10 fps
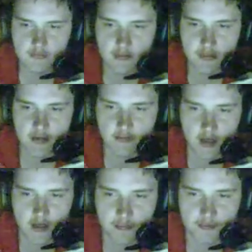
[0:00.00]
let me give you a
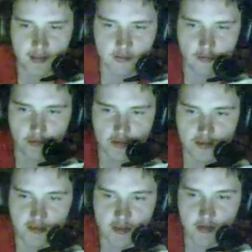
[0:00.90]
hypothetical
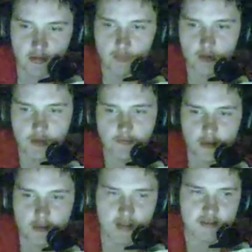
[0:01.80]
question here. What if a
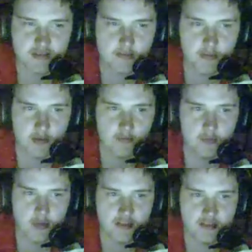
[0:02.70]
customer
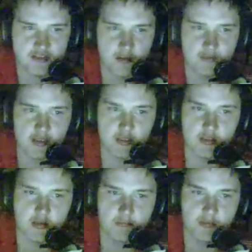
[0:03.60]
wanted something
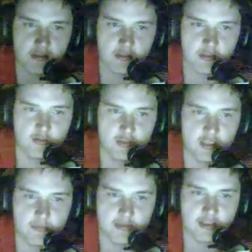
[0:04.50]
completely
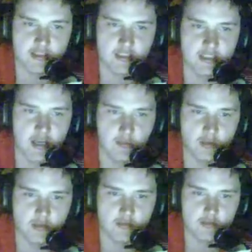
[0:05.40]
unique, but they didn't
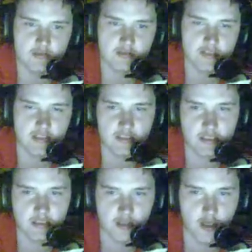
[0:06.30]

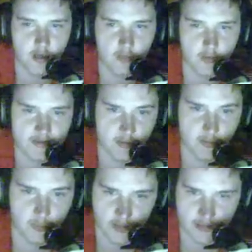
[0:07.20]
know what they
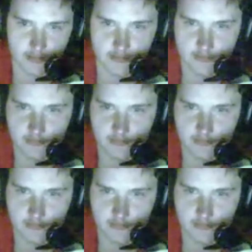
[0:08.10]
wanted?